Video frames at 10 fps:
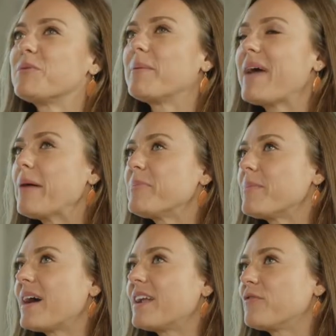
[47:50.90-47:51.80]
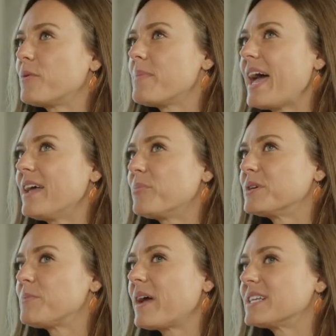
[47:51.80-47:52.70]
So I'm happy about it from that
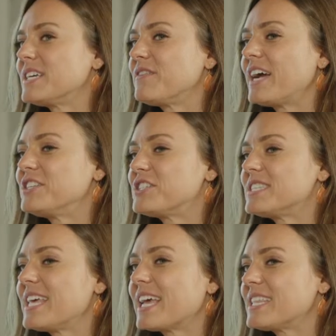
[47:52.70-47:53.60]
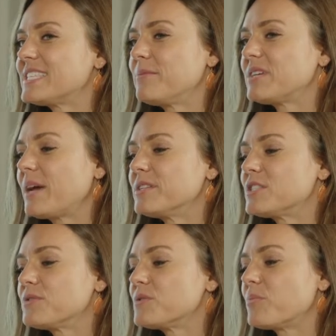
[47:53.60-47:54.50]
perspective. I just think at the same time it's
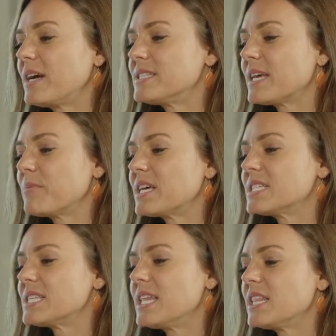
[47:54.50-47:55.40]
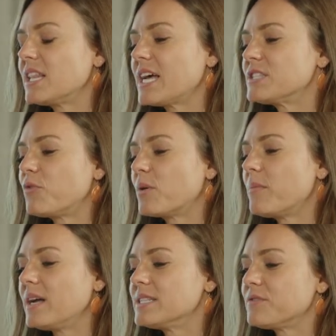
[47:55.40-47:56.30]
so surprising because in the last 4
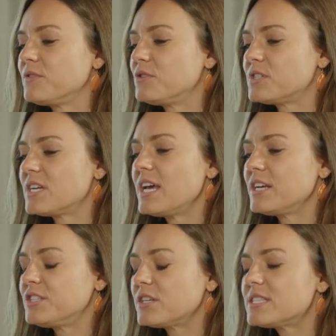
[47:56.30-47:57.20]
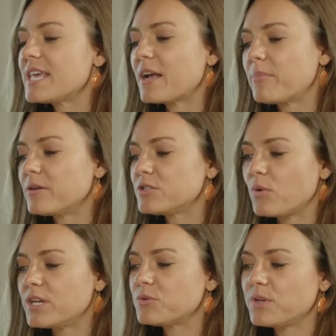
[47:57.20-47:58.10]
months, if you just think about
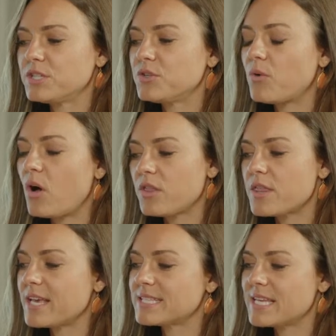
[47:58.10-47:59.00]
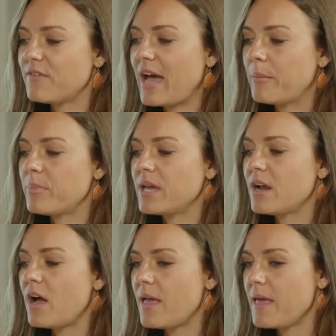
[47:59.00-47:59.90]
2022, all the things that have
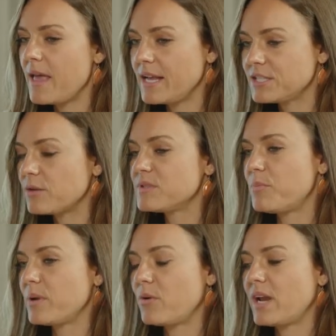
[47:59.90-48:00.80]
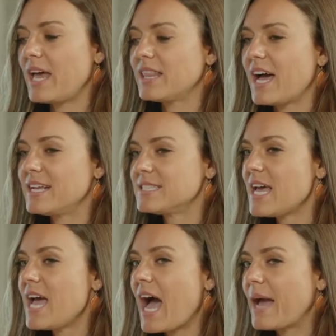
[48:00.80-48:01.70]
happened in terms of Bitcoin headlines,
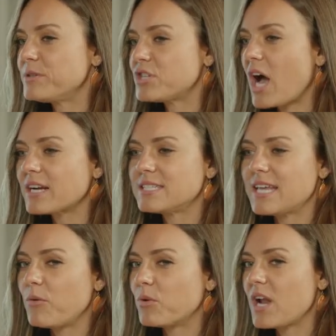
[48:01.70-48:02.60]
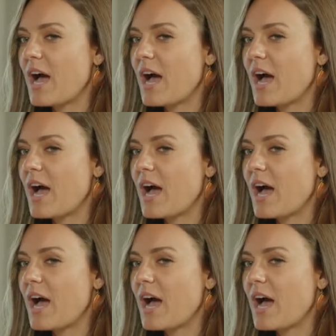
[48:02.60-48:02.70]
I'm shocked that we're